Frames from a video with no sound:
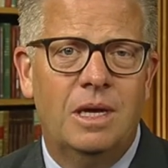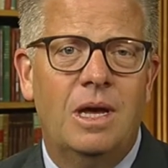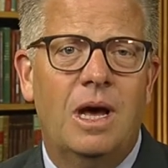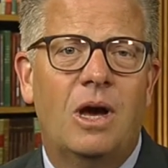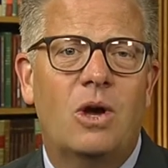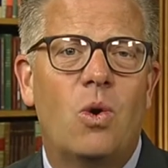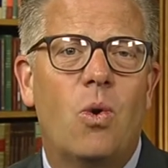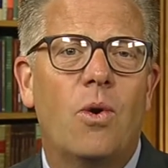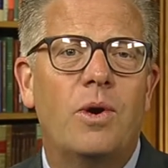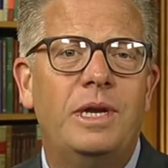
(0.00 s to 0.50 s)

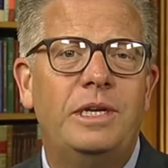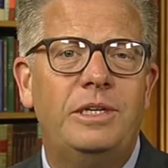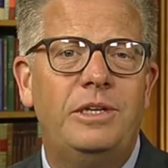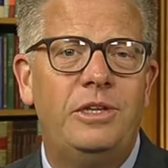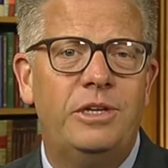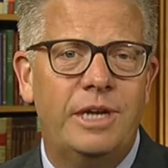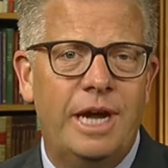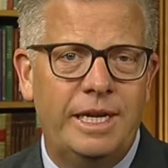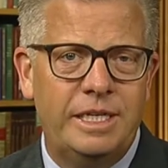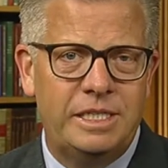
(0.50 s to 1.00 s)
According to the
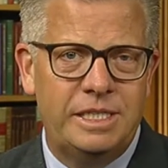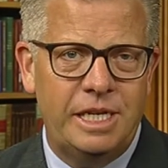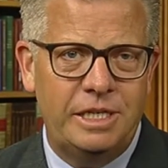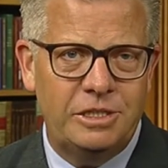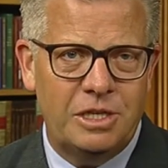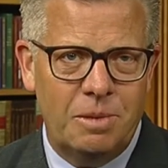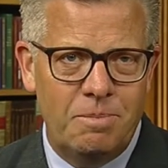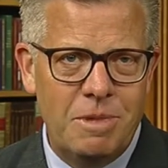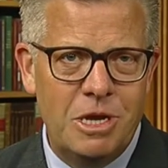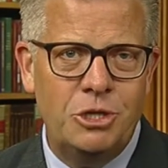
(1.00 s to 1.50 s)
United States
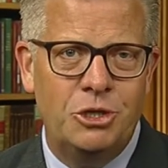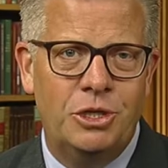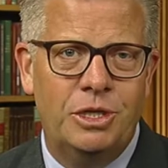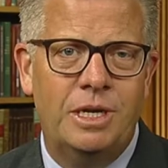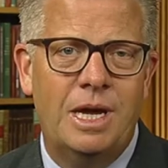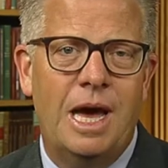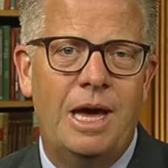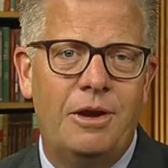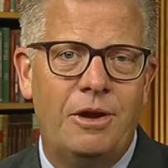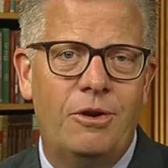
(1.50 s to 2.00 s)
Commission
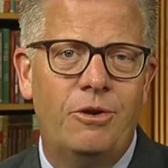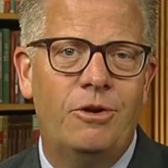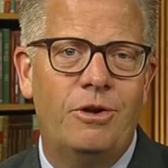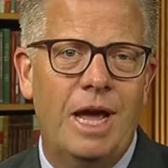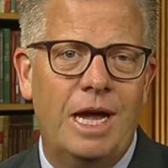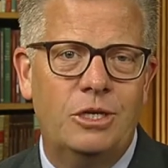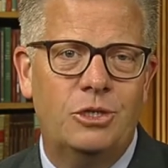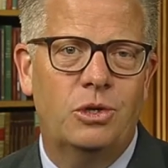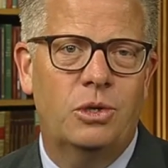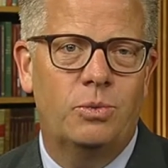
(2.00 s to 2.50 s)
on
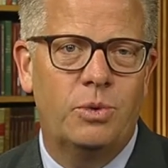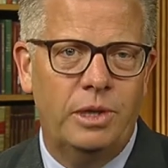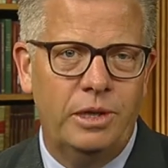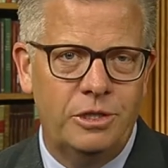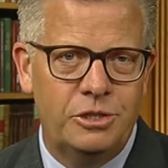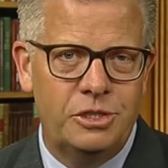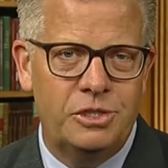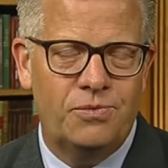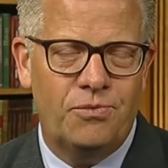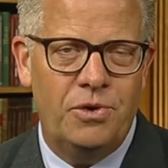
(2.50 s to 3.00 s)
International
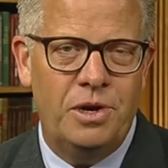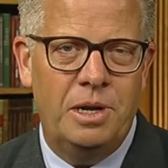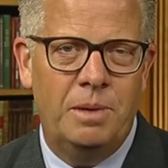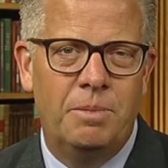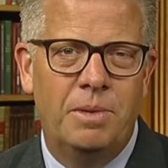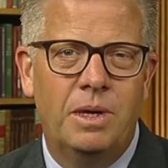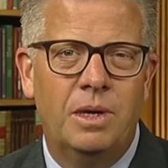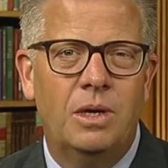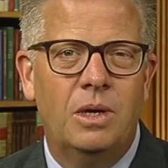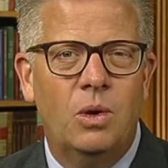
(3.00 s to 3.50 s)
Religious Freedom,
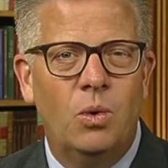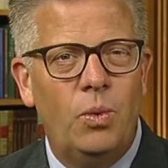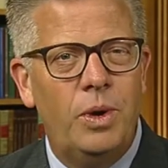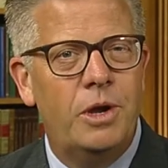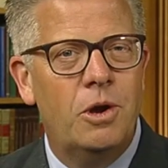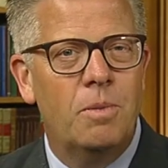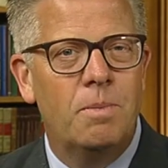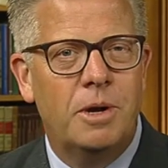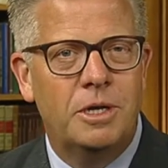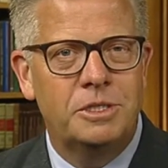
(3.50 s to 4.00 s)

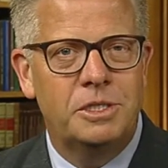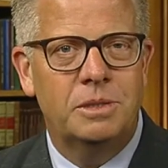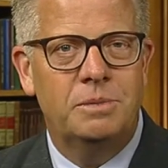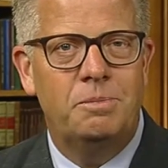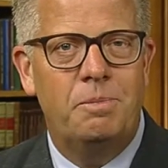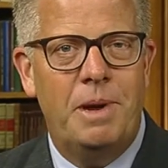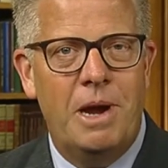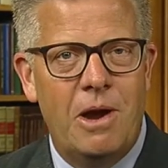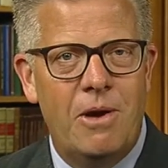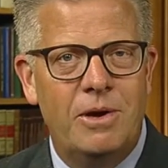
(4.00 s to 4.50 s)
Uyghur Muslim
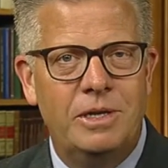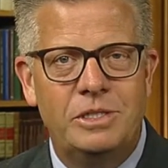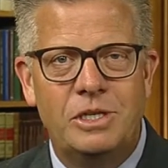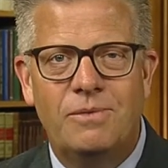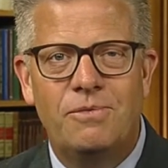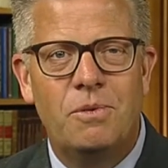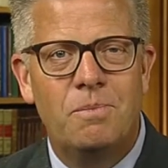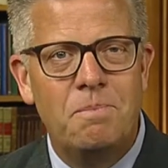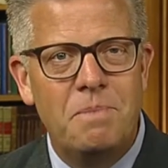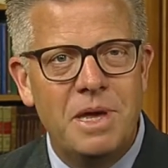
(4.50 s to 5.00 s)
parents are
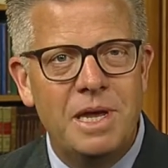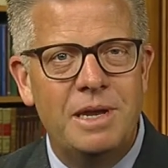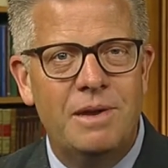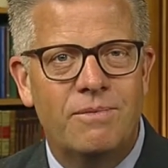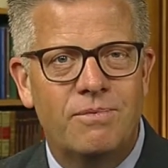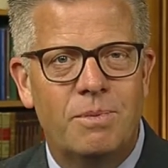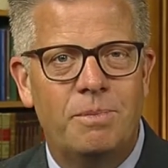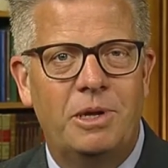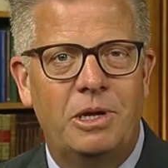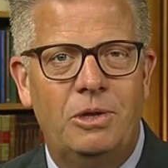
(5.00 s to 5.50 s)
forbidden
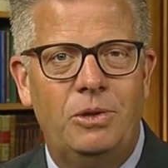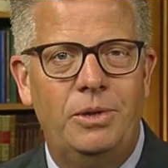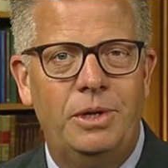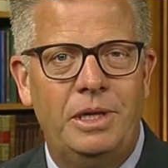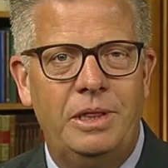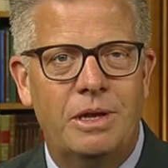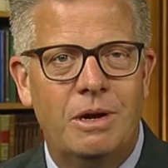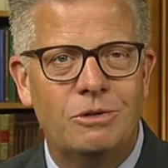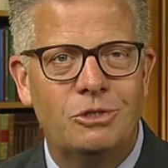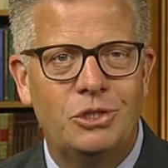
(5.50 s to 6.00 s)
from
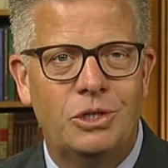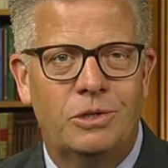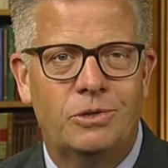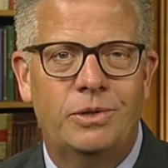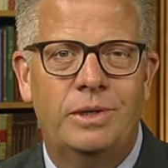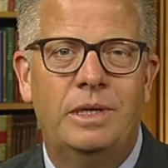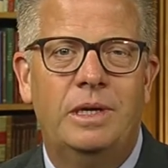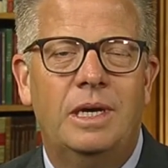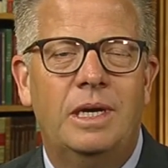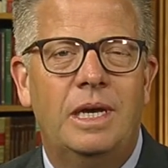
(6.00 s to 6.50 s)
including their
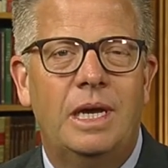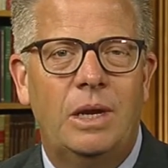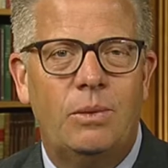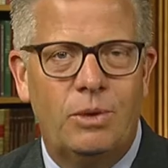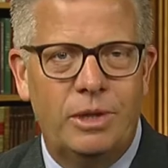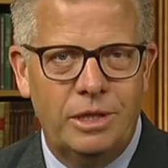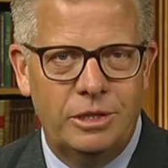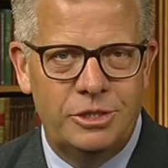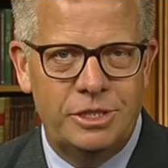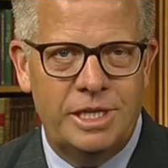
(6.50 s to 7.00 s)
children in
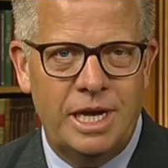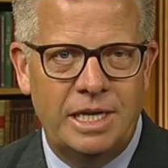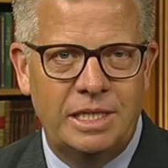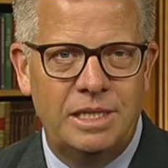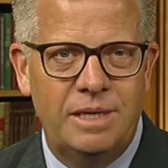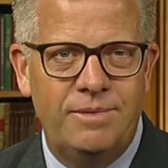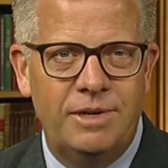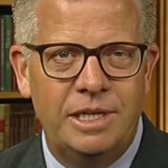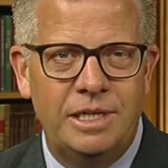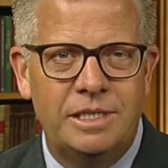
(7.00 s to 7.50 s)
religious
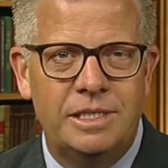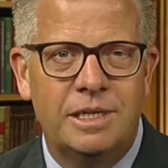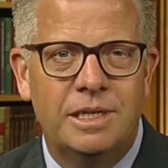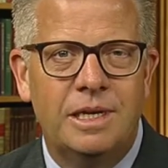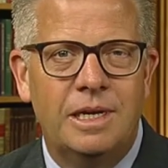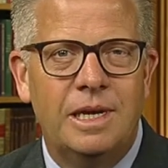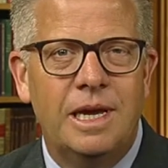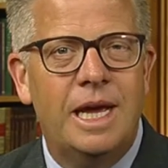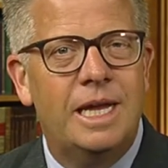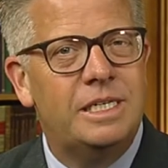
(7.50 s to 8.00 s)
activities,
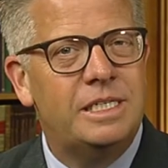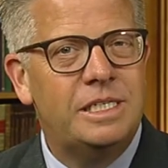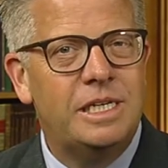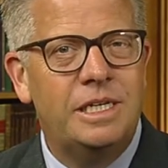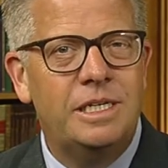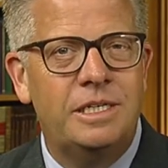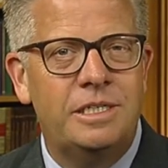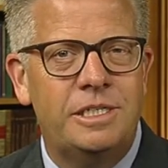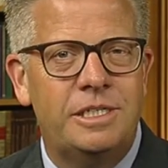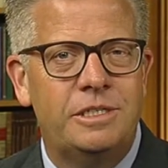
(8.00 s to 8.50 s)
and
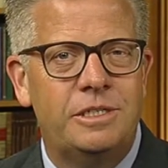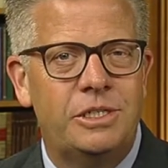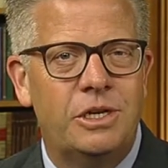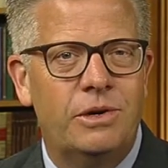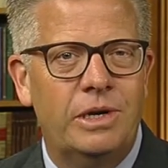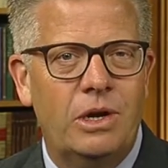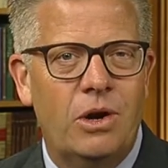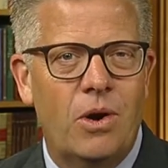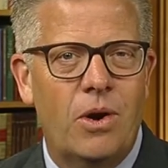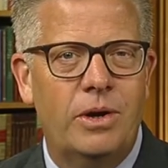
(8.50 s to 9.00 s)
citizens are
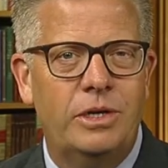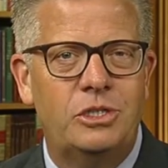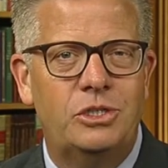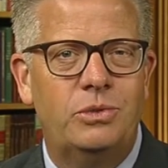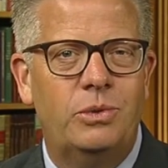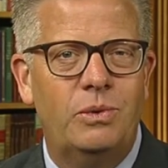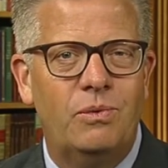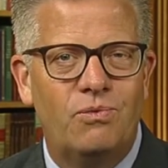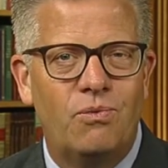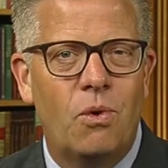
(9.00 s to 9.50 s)
encouraged
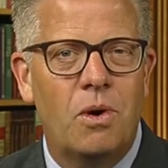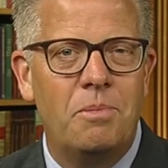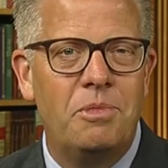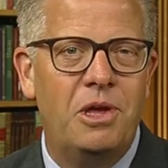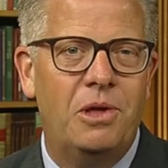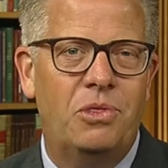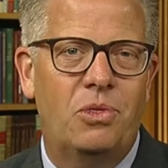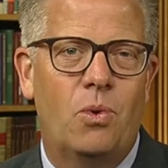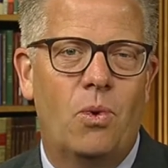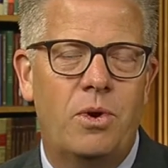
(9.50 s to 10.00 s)
to inform the
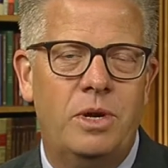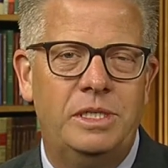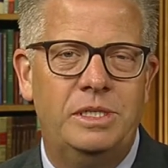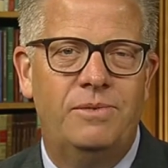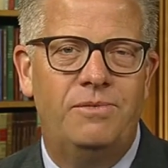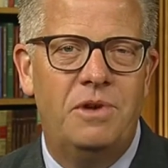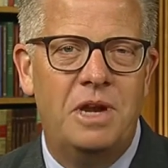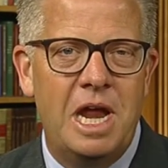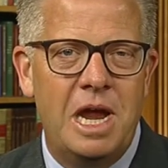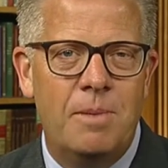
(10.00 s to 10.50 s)
authorities
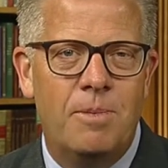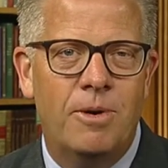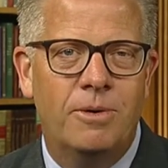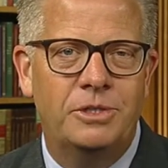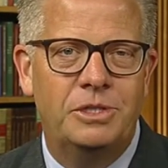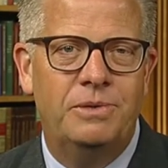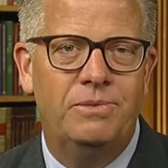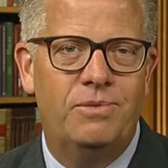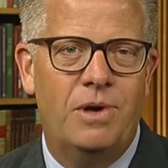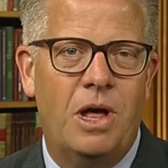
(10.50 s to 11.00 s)
of
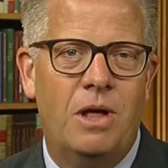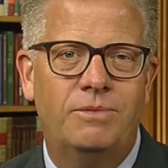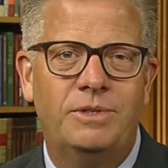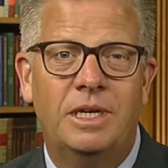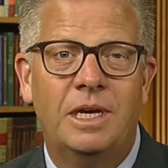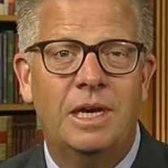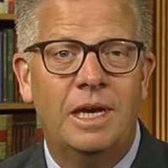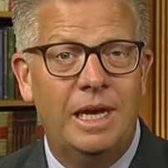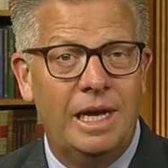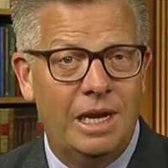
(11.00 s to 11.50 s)
neighbors involved
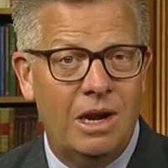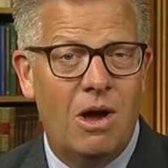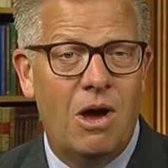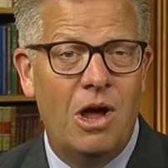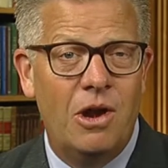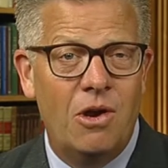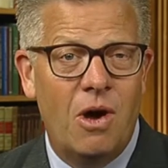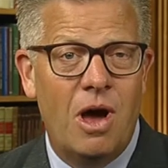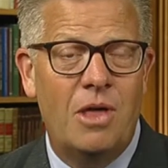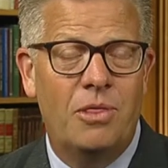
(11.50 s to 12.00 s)
in
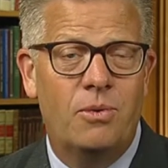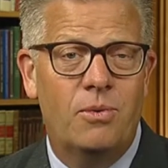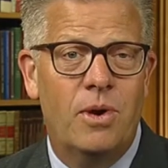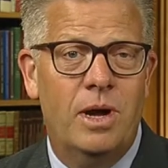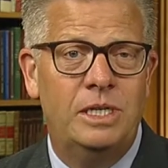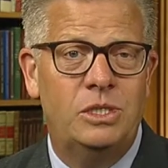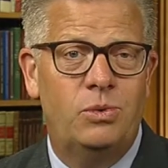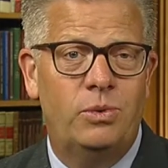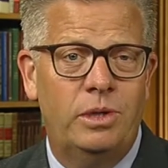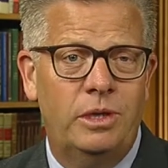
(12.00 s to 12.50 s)

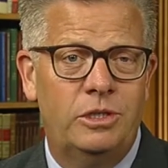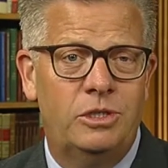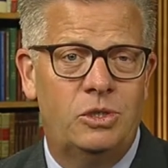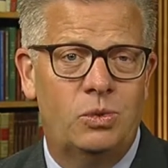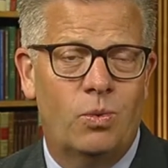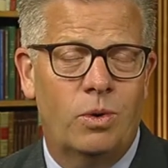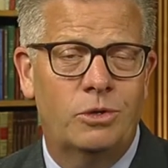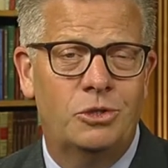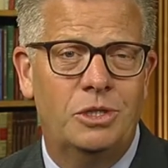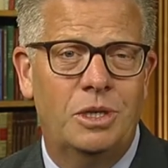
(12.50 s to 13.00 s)
unauthorized religious
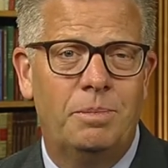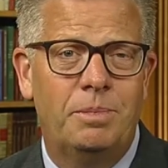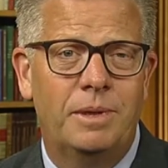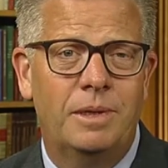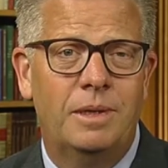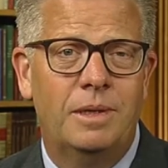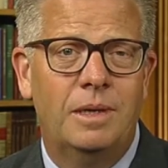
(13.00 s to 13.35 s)
worship.